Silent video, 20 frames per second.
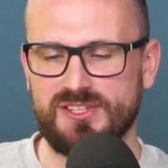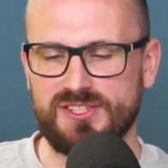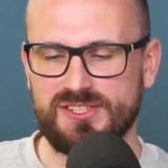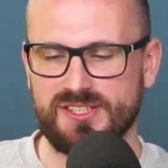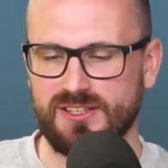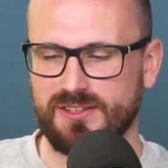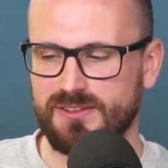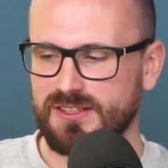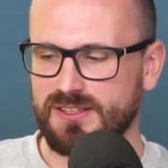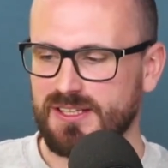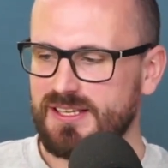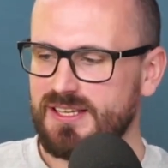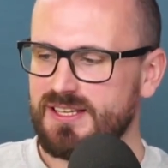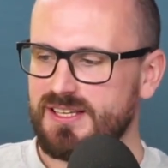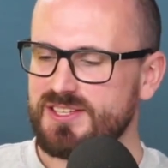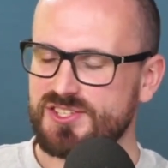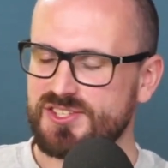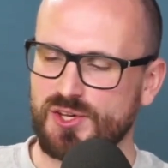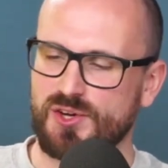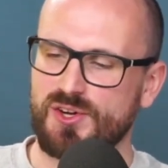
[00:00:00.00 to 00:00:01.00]
So
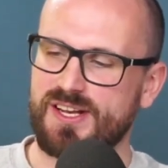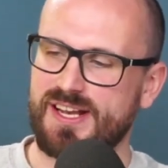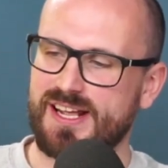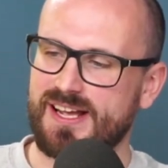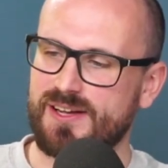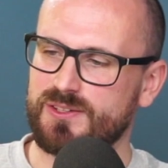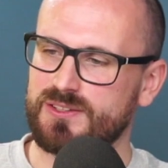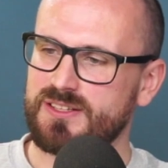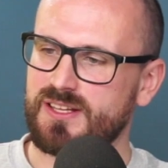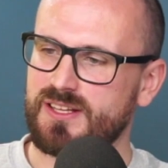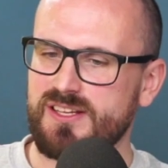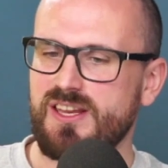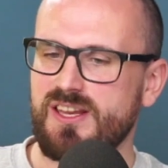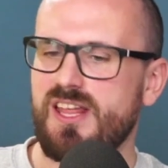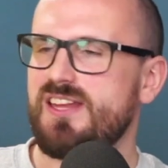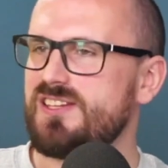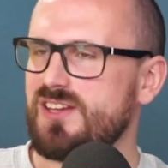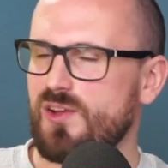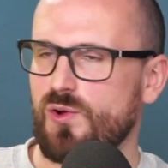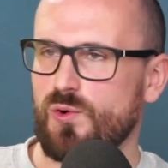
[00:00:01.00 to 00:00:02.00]
started out,
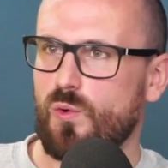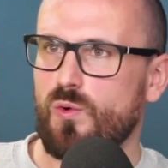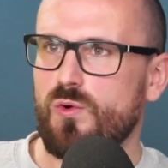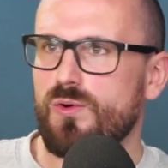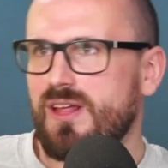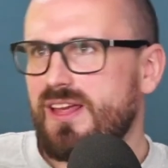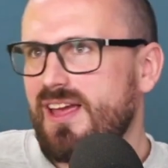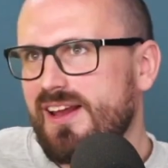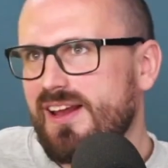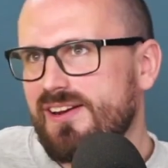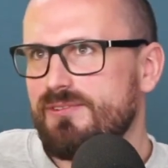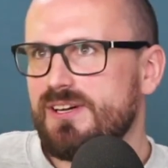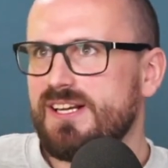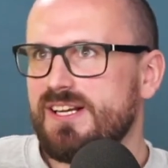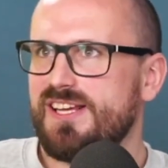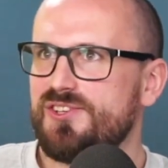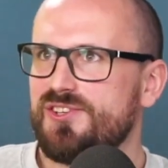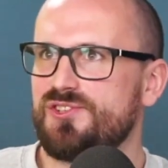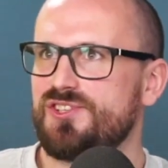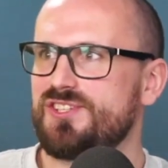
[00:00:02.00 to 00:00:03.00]
he had a
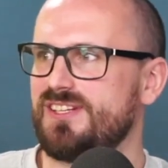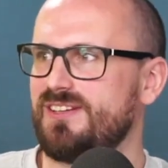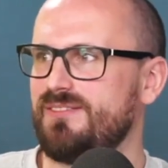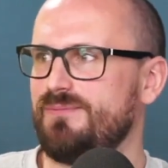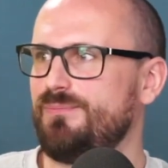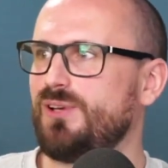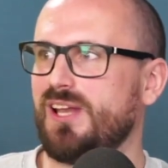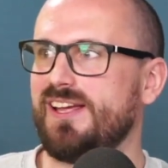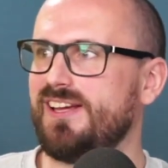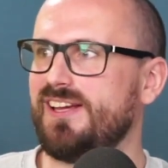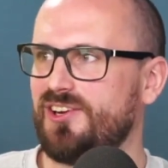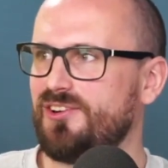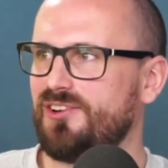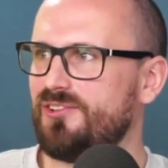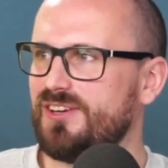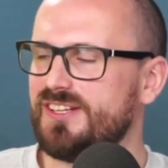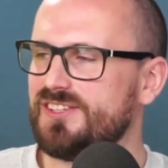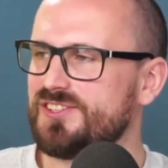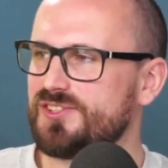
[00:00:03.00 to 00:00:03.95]
really interesting playing career.